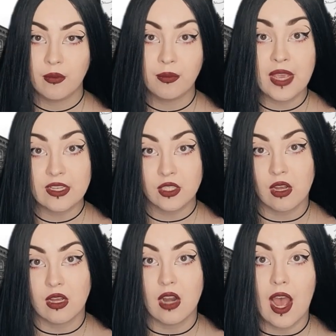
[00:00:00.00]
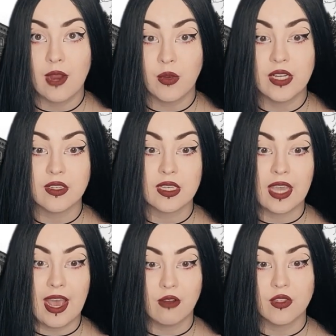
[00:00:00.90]
Based on eyewitness
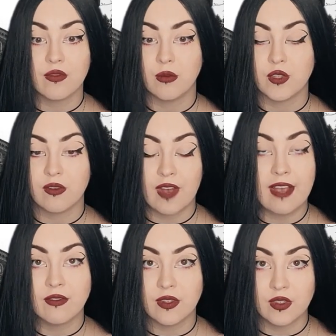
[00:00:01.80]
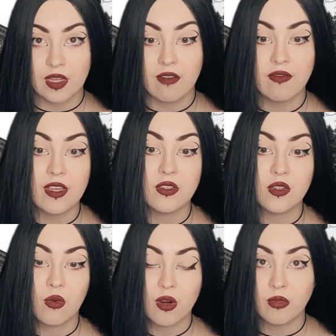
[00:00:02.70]
accounts from survivors of these
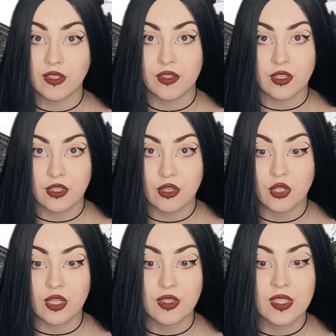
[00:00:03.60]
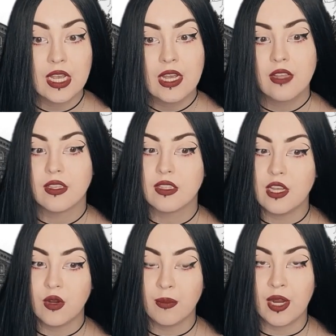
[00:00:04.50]
horrible institutions, the
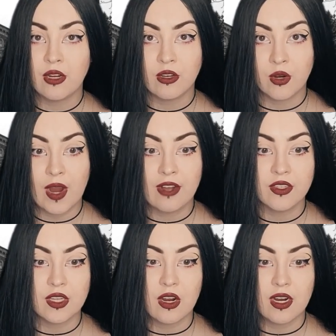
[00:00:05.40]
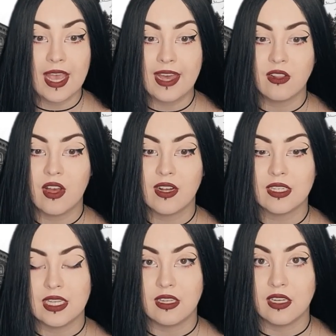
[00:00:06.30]
secret burial grounds are cataloged
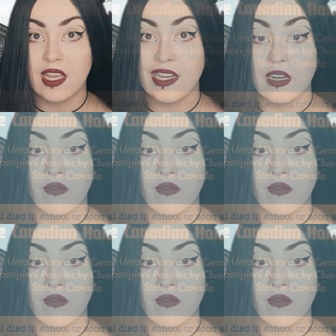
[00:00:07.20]
in Hidden